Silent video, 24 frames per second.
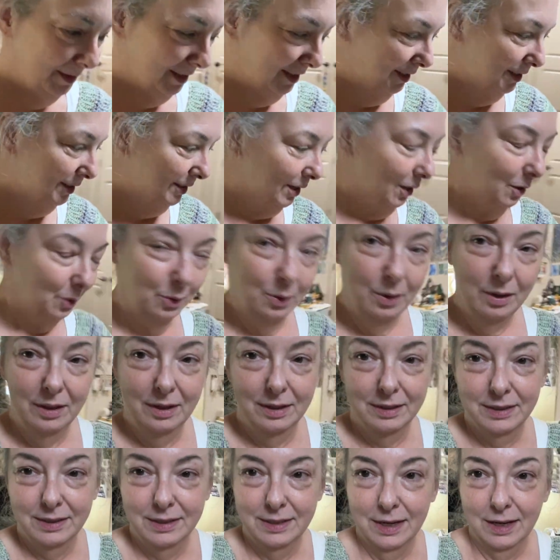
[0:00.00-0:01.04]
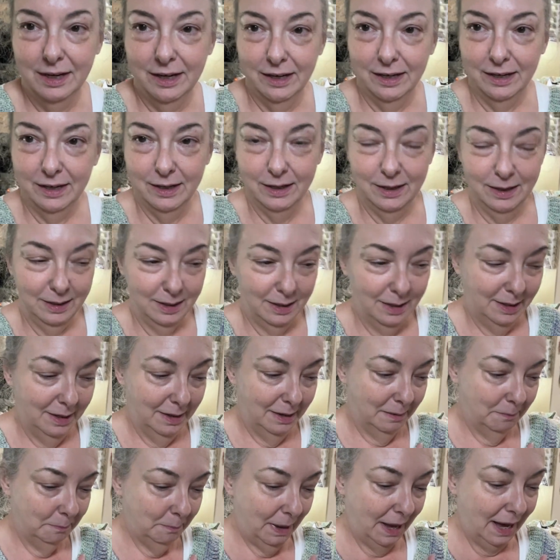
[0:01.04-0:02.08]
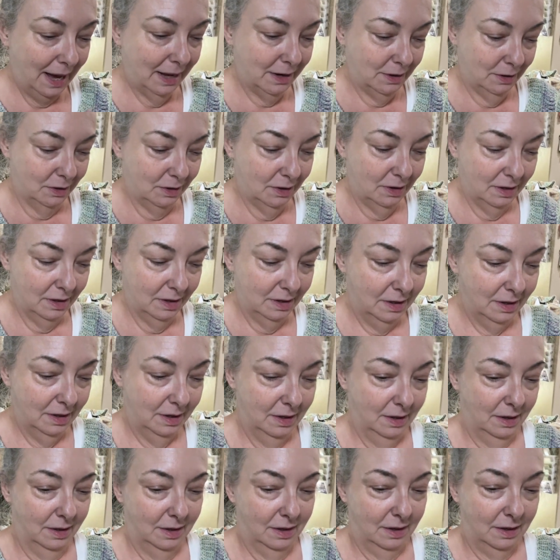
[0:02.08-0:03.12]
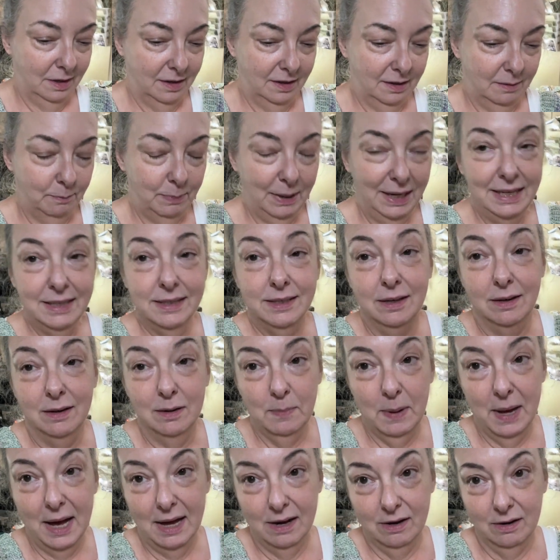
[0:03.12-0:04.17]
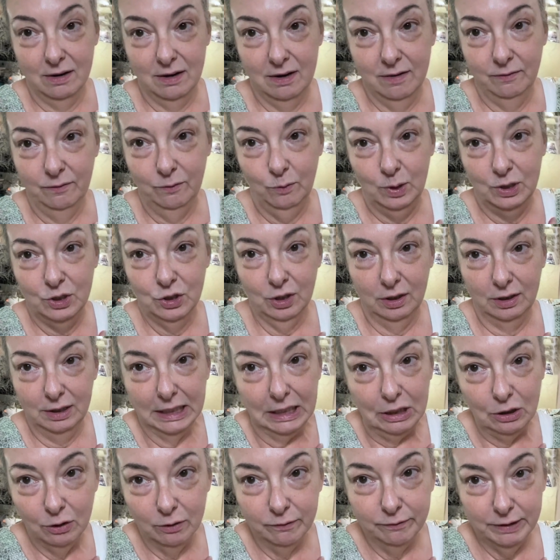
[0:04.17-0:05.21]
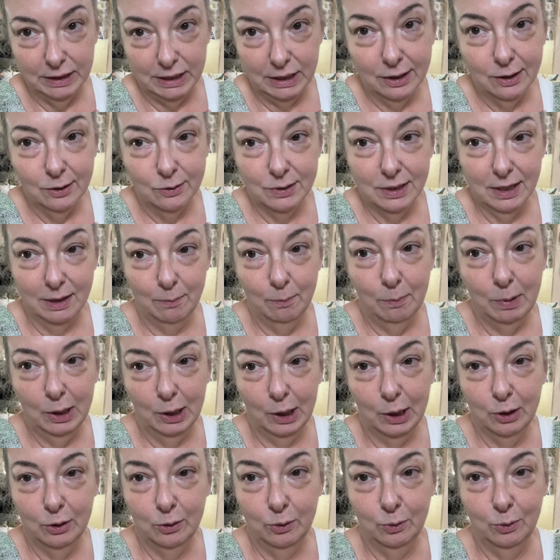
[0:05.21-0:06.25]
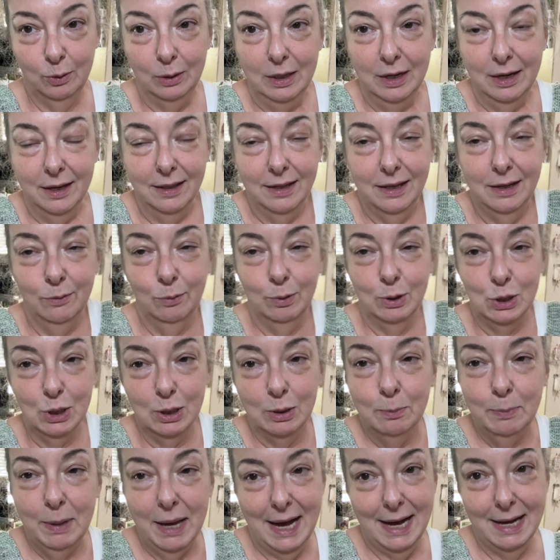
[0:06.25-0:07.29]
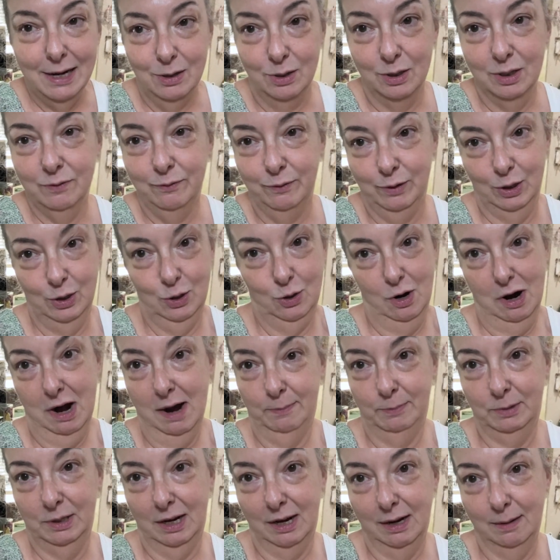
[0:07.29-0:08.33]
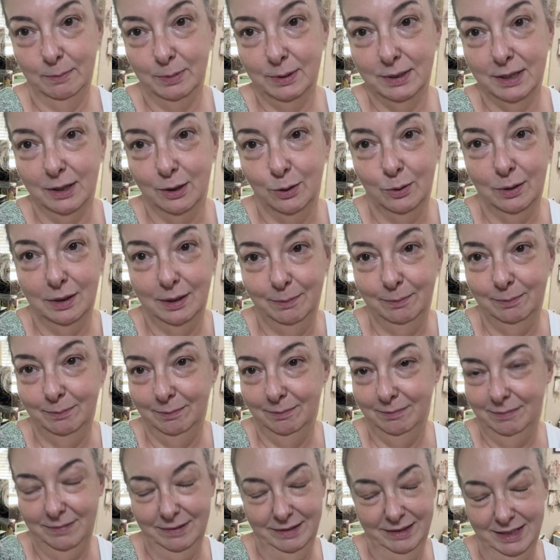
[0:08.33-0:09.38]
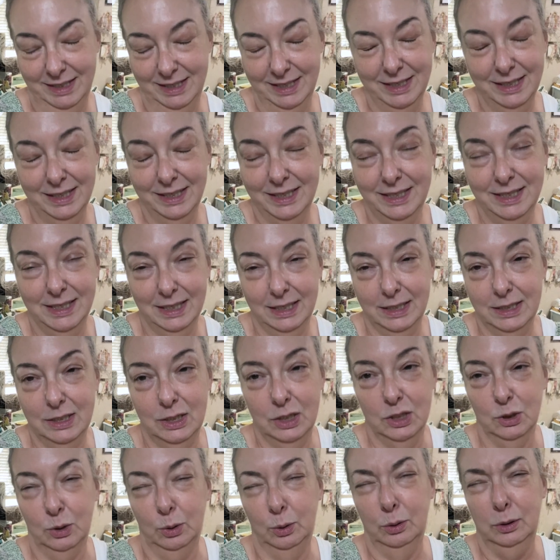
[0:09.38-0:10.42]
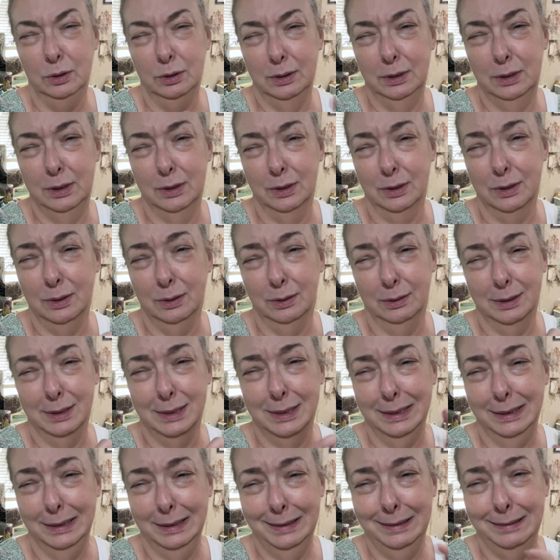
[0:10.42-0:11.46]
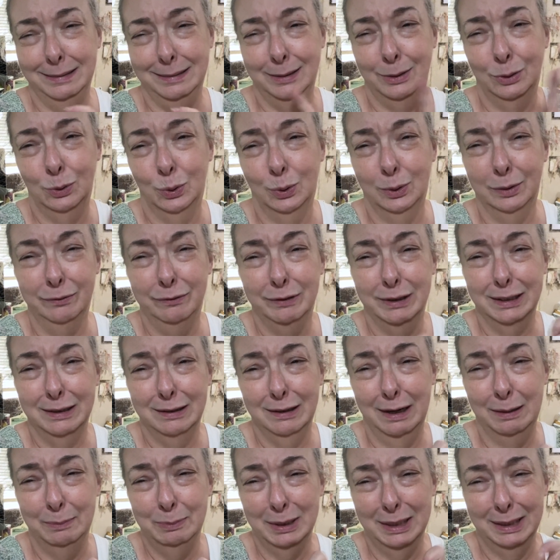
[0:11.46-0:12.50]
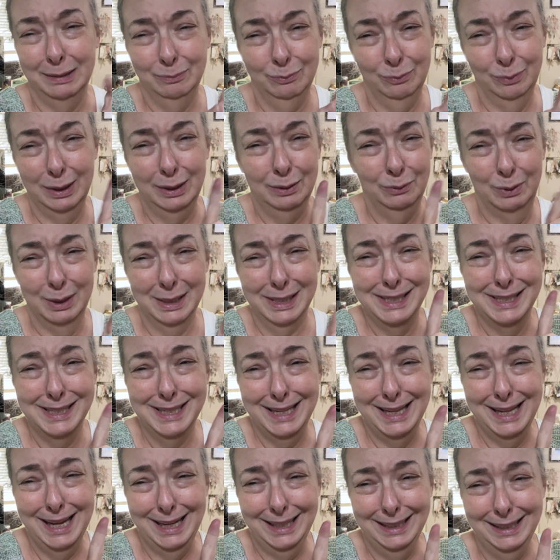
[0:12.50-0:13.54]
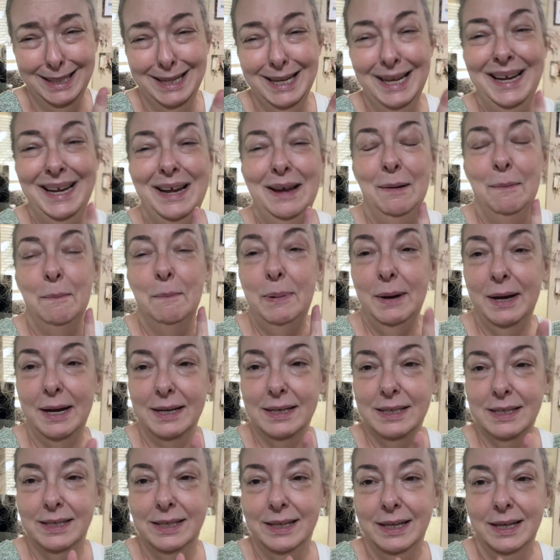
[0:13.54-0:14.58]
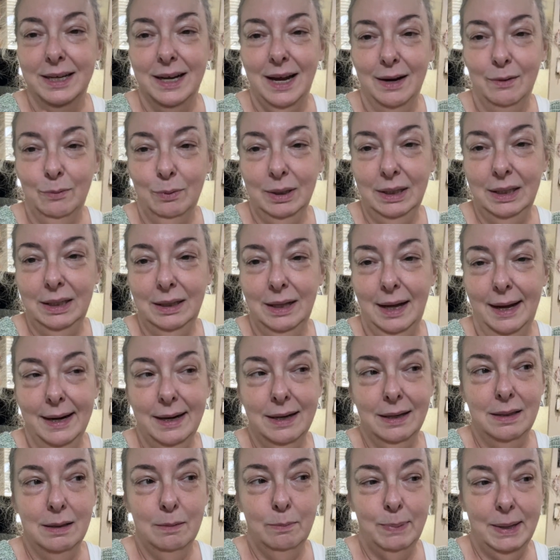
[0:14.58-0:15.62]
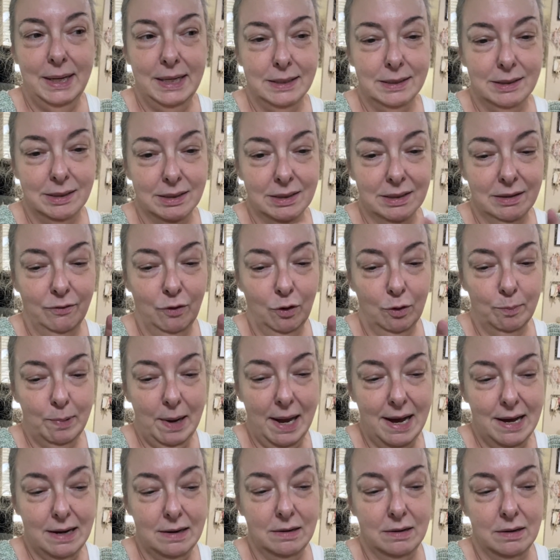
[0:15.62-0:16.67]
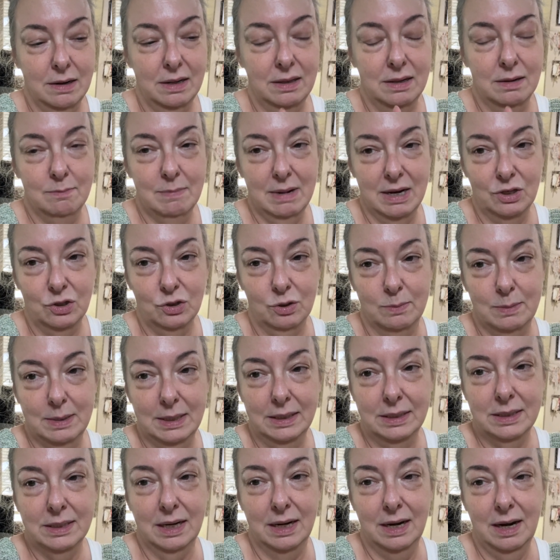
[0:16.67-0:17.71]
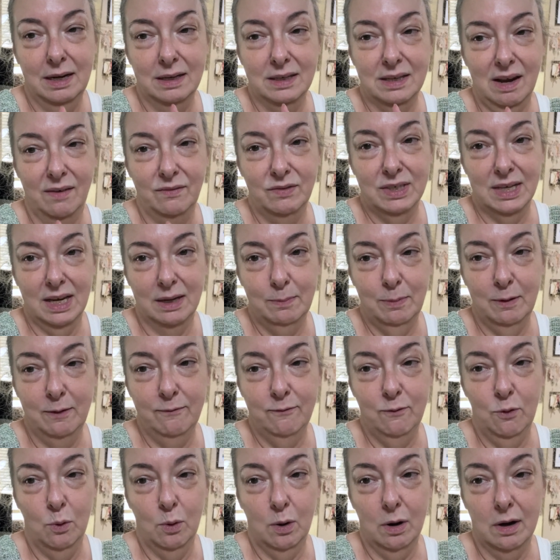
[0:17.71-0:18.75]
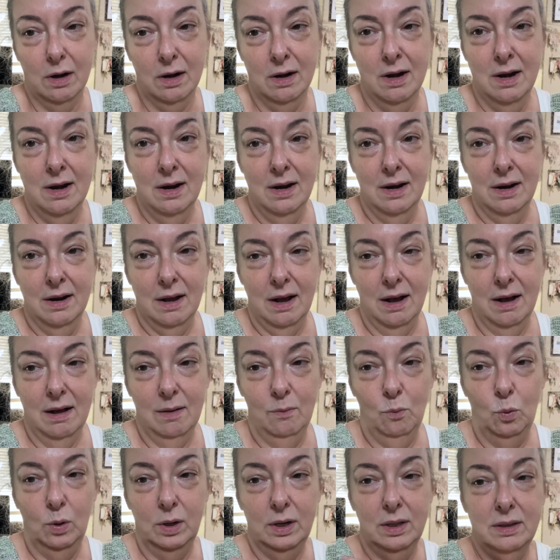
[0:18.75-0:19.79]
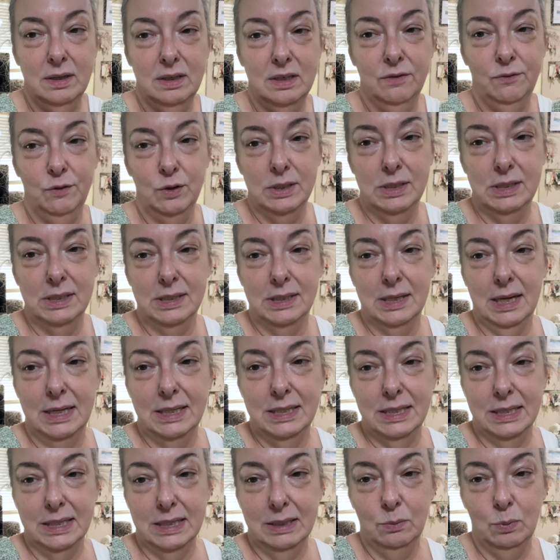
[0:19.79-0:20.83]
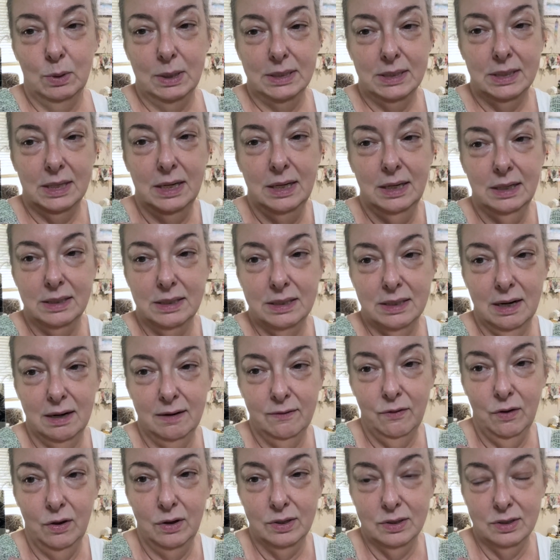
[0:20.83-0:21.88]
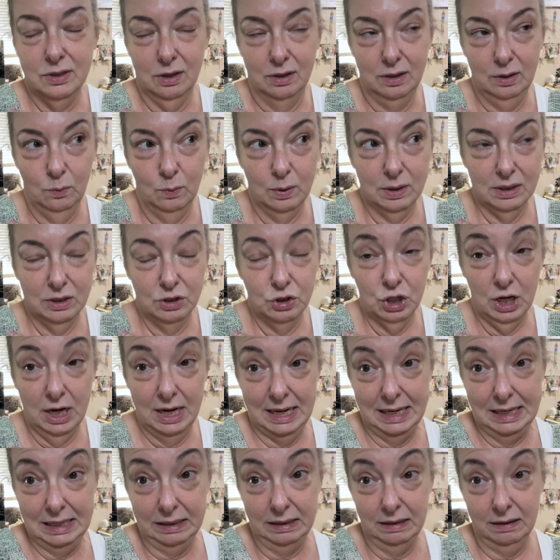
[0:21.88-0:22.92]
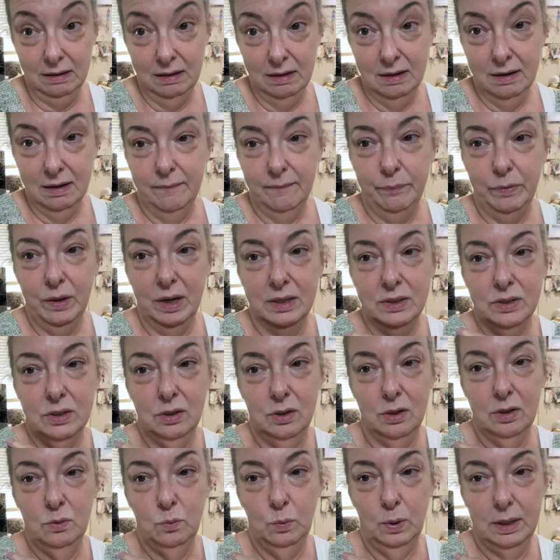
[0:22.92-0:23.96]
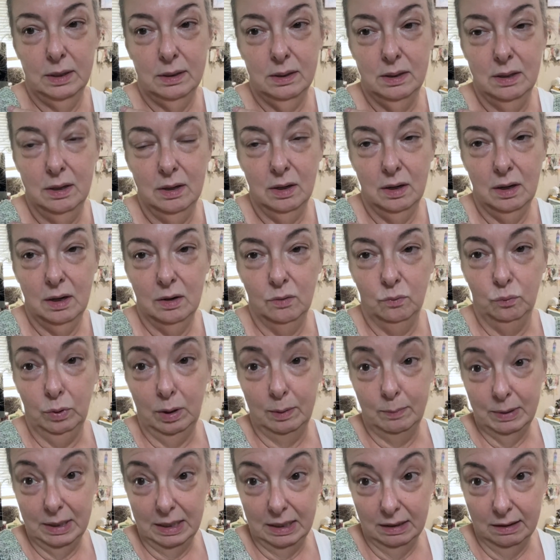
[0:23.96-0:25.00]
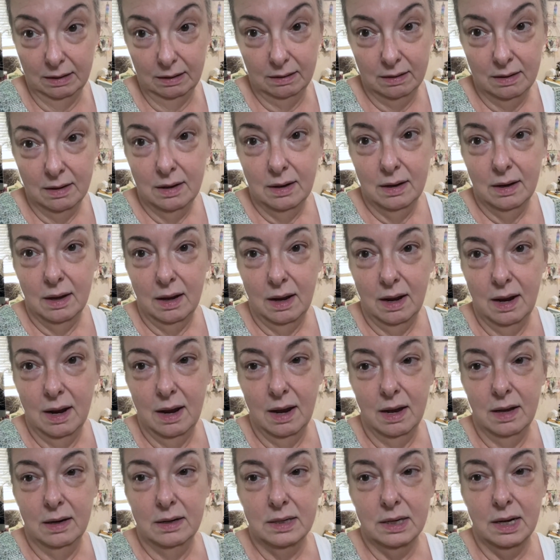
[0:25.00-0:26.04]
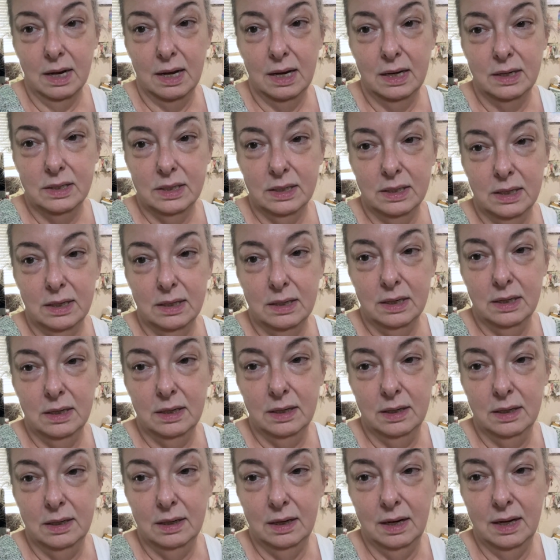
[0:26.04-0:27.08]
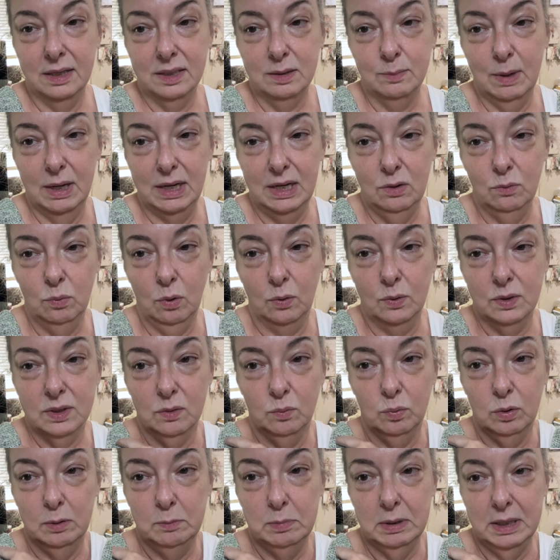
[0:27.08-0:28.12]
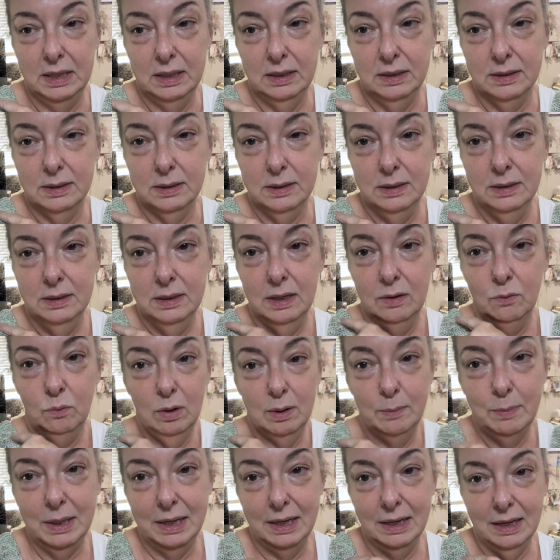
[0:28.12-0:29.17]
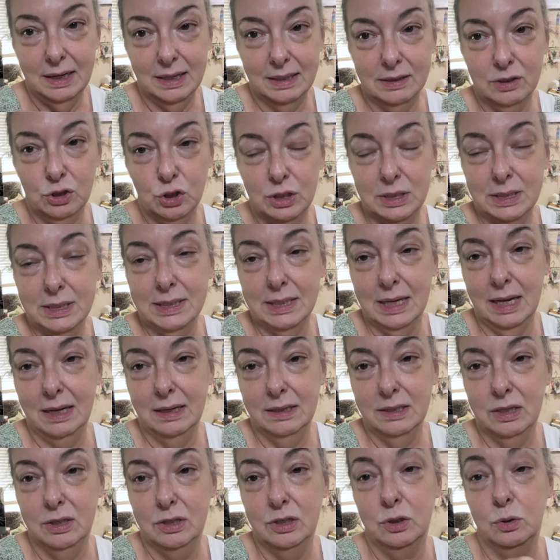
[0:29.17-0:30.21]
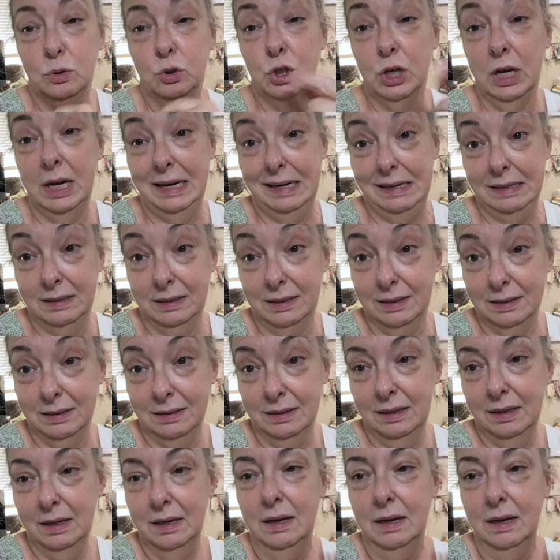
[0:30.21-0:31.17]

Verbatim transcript: so this is a, pattern based on a pattern of which I'll link her video down below. The original pattern's for a crop top, so I'm sixty year old years old is a little too old for a crop top. We don't want to see that, but I really like the basis of her pattern and the measurements. And as I've said before, um, one of the differences I did was instead of starting with a chain, I started with ribbing, and I did as many rows of ribbings ribbing as she said to do chains.